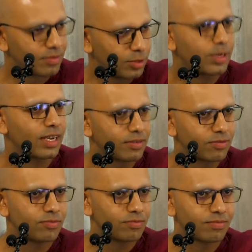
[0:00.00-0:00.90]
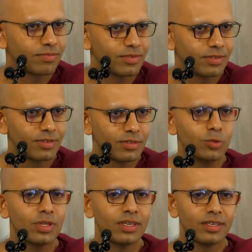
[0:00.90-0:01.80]
you can
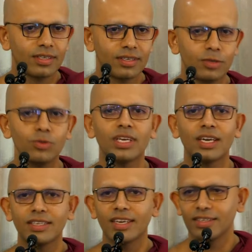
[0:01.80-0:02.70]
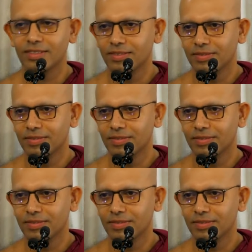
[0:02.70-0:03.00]
do the undone.